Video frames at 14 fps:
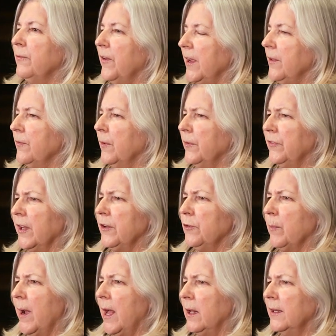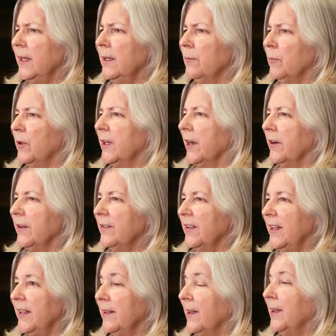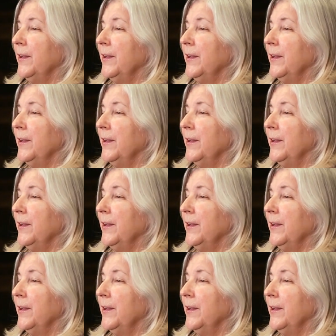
Faithful Sexuality will guarantee